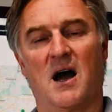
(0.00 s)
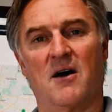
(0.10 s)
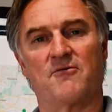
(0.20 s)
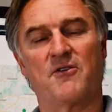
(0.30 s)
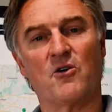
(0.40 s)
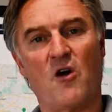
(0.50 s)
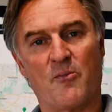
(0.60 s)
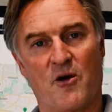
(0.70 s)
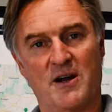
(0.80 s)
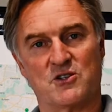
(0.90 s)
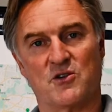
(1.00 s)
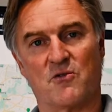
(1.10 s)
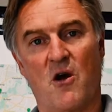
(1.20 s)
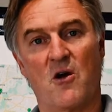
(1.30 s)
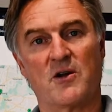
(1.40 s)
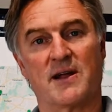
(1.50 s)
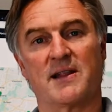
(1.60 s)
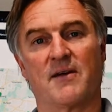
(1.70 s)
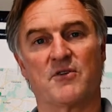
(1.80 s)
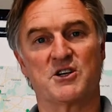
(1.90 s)
field operators on the road can
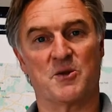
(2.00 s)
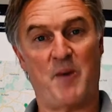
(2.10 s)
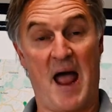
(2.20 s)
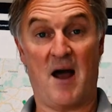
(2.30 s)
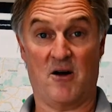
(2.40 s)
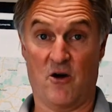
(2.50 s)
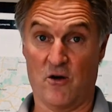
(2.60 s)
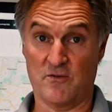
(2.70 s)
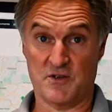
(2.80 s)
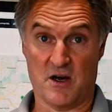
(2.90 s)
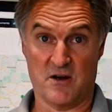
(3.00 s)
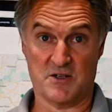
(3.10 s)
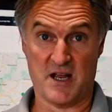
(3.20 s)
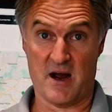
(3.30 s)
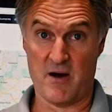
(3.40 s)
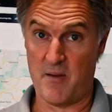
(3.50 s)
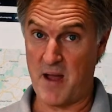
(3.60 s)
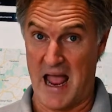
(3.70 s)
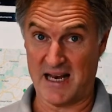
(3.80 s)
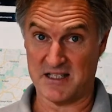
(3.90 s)
leverage the power of Zoho
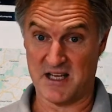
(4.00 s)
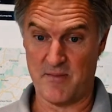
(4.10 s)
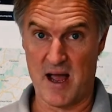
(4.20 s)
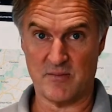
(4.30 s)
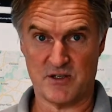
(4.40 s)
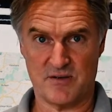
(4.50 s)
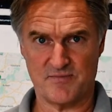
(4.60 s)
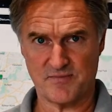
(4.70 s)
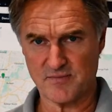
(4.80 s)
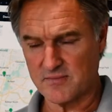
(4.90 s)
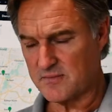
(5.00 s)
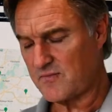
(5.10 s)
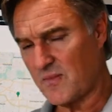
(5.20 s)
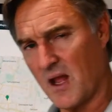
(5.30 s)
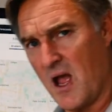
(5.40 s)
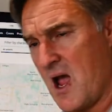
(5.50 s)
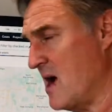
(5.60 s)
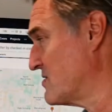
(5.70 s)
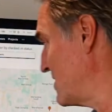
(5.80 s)
CRM and zMaps. So